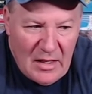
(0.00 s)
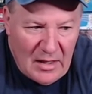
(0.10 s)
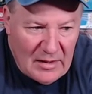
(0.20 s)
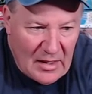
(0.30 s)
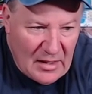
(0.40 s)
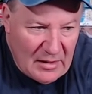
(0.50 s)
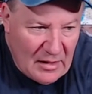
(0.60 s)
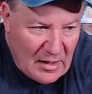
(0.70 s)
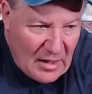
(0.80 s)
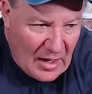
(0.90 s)
and then
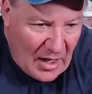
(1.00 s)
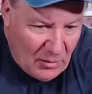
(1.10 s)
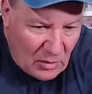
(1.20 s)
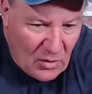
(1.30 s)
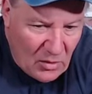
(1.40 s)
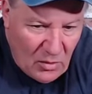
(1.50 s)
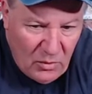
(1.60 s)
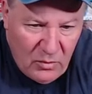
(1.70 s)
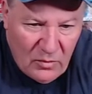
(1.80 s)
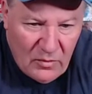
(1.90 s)
I will go
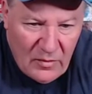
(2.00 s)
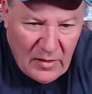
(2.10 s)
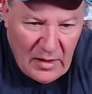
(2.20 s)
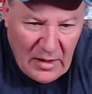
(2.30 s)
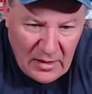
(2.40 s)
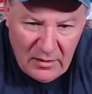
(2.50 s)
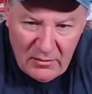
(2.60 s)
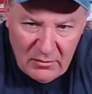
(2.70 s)
hit